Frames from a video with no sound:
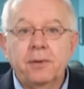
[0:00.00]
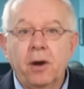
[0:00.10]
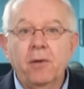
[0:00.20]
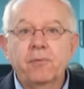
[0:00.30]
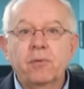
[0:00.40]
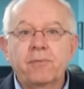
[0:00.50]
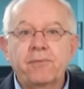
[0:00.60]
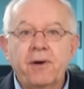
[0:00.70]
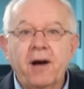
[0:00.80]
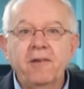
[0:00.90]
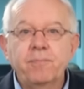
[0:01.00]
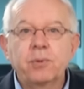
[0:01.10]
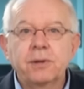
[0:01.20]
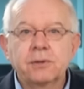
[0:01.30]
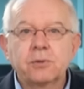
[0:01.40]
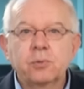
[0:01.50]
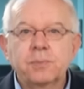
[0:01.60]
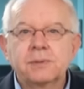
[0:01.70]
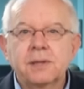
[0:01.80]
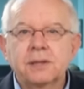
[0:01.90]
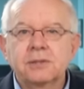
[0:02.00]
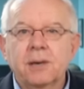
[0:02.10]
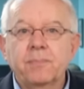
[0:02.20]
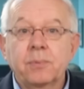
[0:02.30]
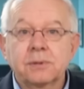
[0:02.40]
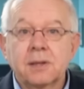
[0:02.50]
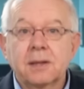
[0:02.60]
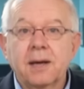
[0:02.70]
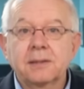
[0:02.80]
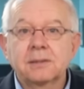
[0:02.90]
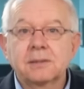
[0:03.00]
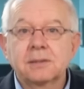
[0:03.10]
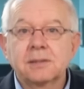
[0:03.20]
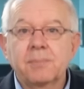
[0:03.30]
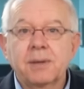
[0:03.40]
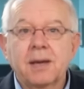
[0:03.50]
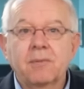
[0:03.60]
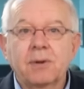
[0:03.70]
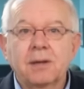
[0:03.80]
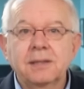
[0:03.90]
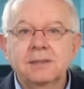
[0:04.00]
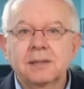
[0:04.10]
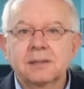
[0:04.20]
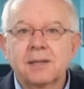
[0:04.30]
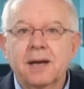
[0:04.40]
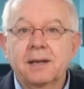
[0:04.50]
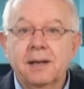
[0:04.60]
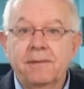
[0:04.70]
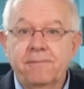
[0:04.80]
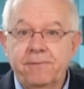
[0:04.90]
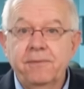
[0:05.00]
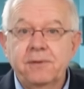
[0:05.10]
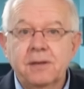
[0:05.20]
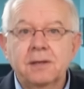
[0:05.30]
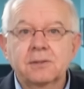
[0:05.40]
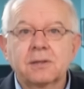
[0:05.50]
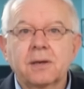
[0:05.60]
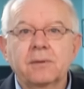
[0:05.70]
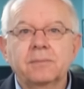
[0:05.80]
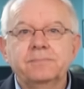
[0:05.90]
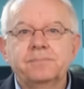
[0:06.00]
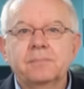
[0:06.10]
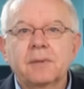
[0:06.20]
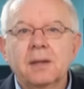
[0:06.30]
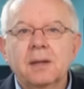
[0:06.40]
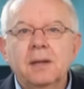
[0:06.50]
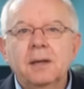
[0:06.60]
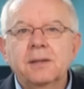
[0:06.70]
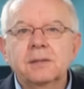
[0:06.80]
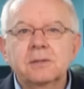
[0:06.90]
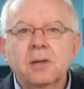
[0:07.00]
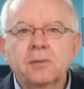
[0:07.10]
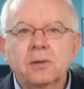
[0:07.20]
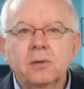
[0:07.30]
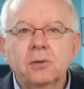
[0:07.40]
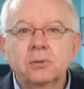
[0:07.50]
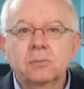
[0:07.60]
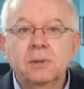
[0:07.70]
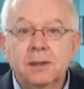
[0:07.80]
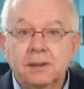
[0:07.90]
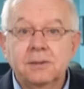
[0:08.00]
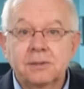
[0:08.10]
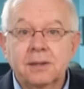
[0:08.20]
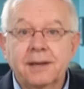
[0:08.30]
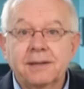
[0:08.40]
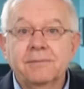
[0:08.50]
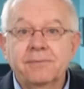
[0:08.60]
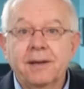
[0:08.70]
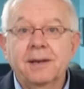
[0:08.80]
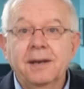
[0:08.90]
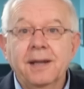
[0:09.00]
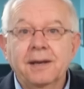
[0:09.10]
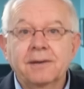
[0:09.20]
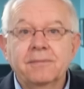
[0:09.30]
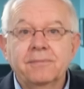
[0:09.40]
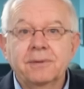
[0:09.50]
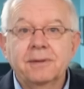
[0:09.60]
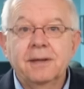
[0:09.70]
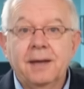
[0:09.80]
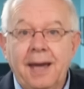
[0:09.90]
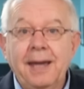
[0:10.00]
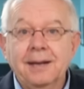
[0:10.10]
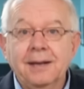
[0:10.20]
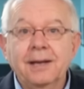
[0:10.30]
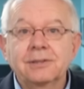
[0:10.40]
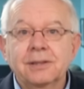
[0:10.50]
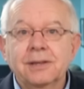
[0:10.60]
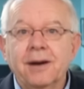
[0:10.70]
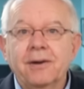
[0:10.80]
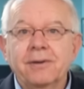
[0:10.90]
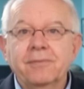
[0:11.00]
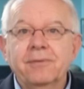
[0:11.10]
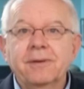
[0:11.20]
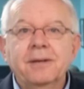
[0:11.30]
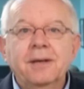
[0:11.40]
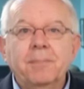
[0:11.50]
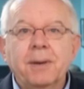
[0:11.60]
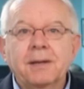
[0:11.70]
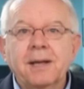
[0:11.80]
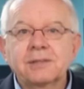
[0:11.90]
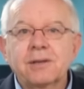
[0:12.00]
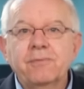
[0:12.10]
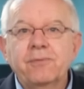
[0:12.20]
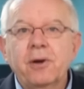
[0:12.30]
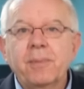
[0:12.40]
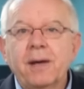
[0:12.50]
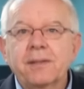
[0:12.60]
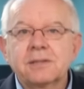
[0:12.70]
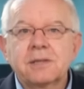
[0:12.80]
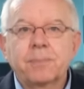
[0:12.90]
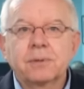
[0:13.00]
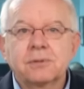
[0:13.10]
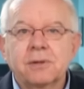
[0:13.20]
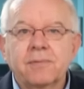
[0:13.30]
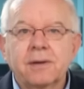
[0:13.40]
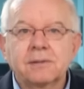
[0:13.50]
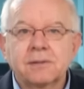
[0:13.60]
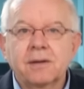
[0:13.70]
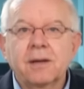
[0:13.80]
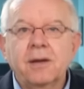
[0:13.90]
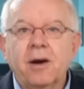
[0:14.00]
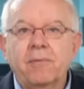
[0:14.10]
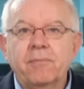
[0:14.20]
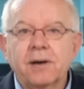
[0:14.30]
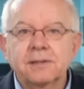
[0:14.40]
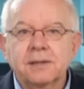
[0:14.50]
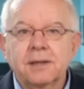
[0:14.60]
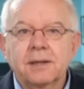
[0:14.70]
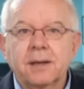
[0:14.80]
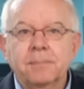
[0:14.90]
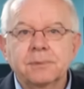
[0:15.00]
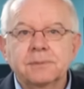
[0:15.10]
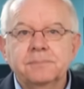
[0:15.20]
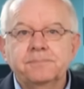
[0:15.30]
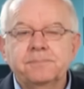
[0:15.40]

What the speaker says: The overall 5.2% jump was the largest since they began releasing this data nearly 50 years ago. This is not the usual selective and negative and election narrative, but it does confirm other separate surveys of rising incomes.